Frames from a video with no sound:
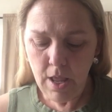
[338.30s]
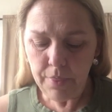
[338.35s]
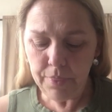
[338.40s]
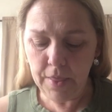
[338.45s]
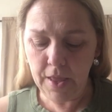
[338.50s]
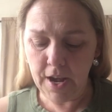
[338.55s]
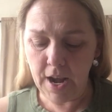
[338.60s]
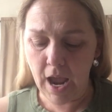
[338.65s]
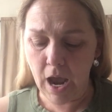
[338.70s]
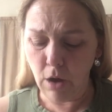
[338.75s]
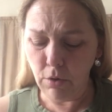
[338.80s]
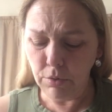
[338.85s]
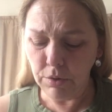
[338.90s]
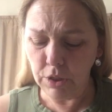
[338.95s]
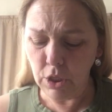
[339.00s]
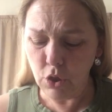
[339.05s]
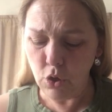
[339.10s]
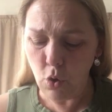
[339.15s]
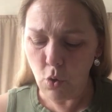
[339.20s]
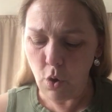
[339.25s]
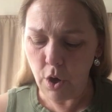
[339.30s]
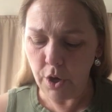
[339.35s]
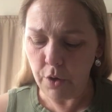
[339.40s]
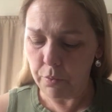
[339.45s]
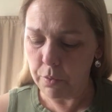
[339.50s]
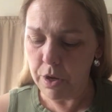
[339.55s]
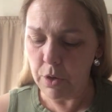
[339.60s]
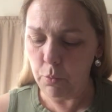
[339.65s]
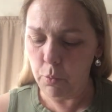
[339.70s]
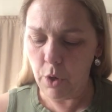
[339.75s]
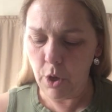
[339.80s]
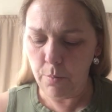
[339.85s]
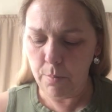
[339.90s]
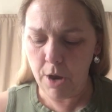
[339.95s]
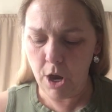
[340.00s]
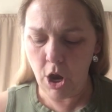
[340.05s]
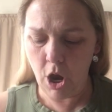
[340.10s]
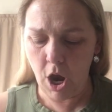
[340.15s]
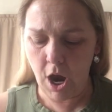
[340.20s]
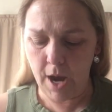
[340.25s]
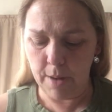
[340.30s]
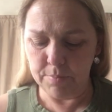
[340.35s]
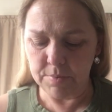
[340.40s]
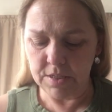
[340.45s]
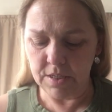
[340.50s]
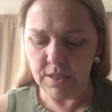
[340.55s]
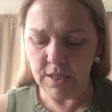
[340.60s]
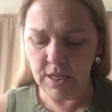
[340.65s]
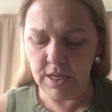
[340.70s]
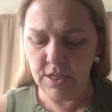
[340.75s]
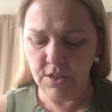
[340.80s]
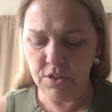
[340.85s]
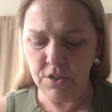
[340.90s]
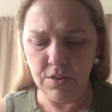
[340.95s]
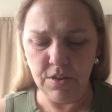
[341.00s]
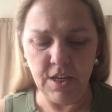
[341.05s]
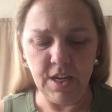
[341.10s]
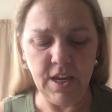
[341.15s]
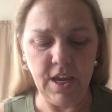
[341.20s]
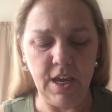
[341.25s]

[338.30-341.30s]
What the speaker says: Then out the door, Green Wilma hopped into the